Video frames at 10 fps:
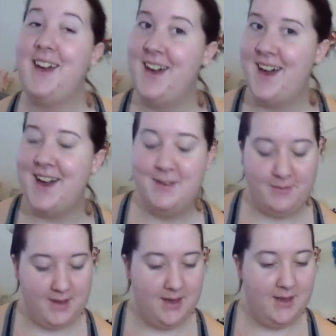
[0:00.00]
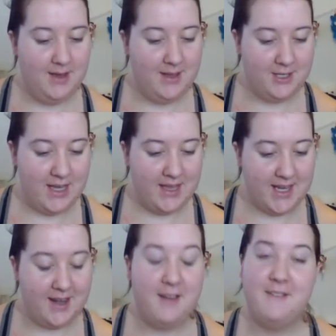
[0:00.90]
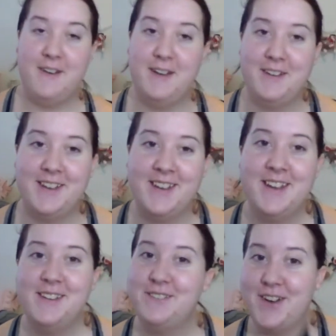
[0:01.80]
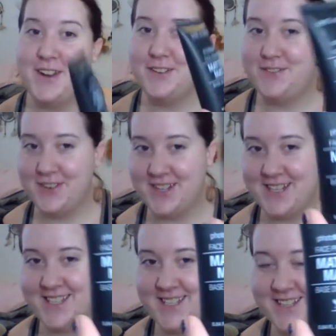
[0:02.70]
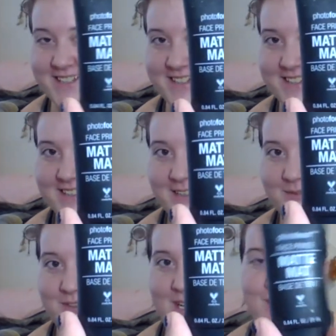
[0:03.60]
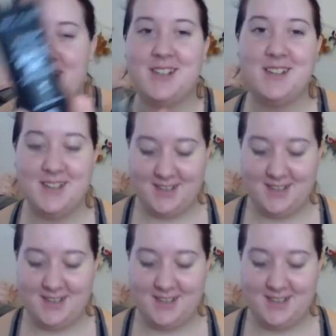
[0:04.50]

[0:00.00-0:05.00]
Ha! Let's try it again. Photo Focus primer.